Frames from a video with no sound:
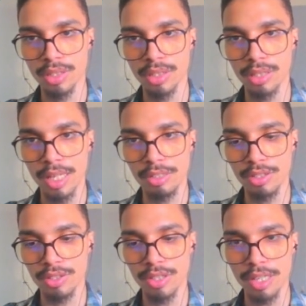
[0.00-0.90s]

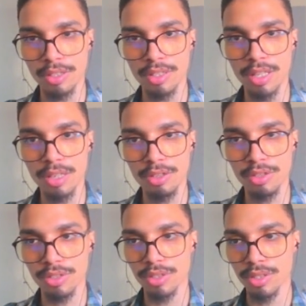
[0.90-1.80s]
let's test
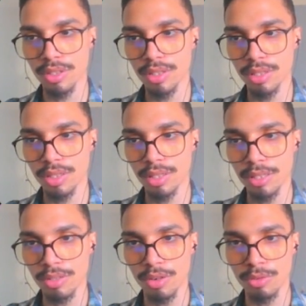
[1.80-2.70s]
this.
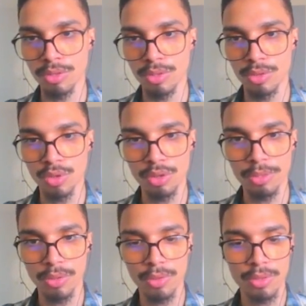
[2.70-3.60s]
Let's go to the
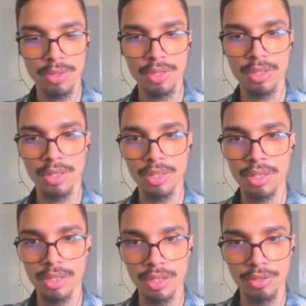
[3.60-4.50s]
terminal,
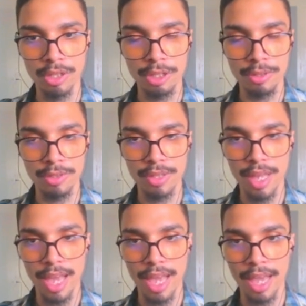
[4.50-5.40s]
clear it,
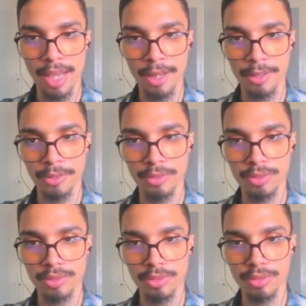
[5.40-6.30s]
and
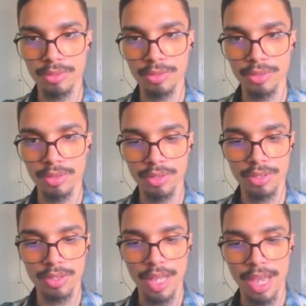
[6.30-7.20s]

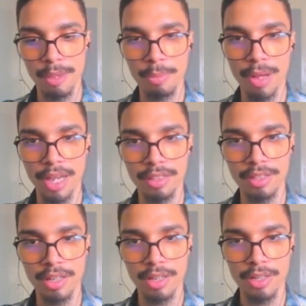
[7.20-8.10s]
say
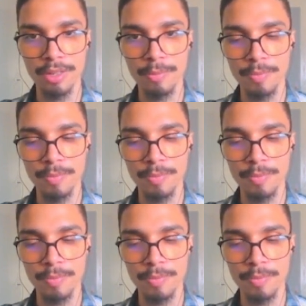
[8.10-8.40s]
Python